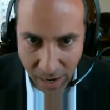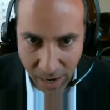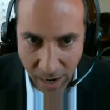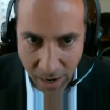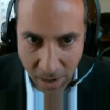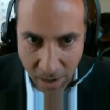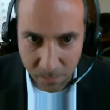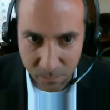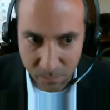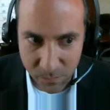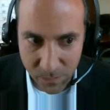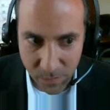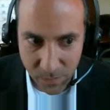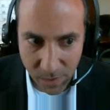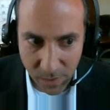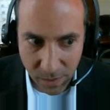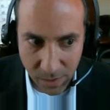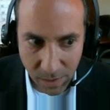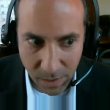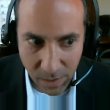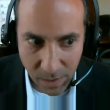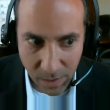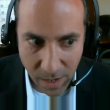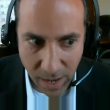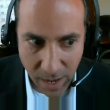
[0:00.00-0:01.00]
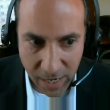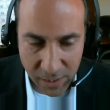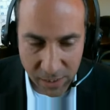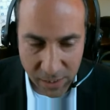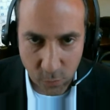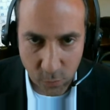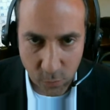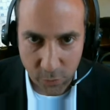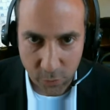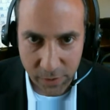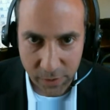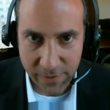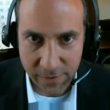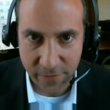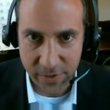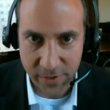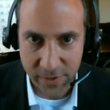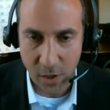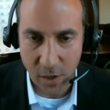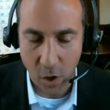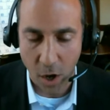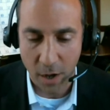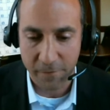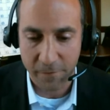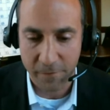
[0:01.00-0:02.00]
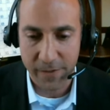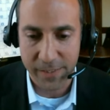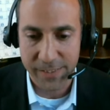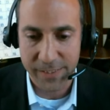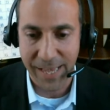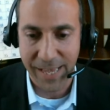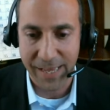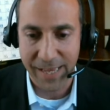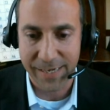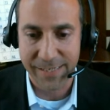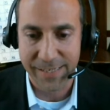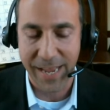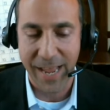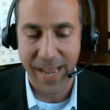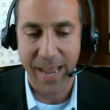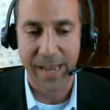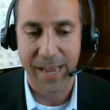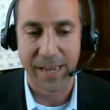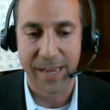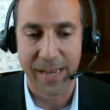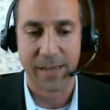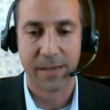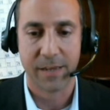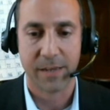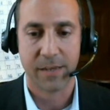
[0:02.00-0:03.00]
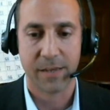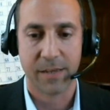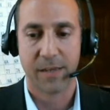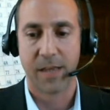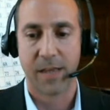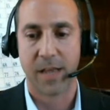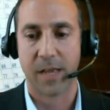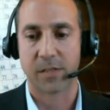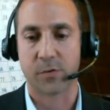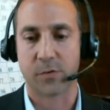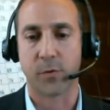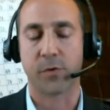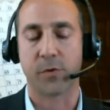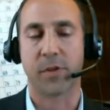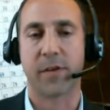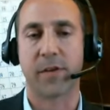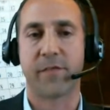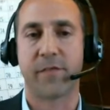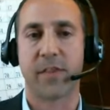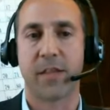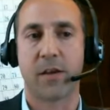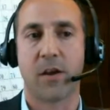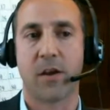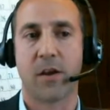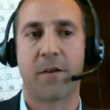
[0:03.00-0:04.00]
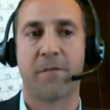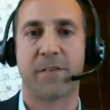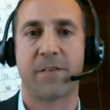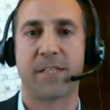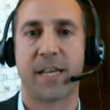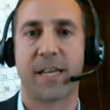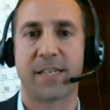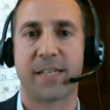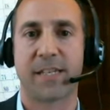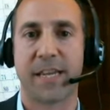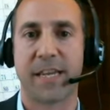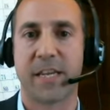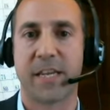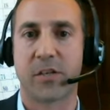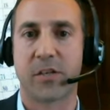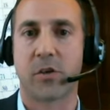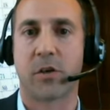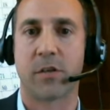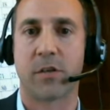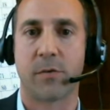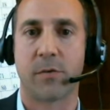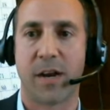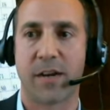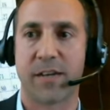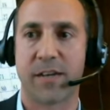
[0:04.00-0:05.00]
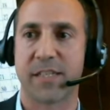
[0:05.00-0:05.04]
Um, as we were leaving the office that day, as we were leaving the office that day, he turned around.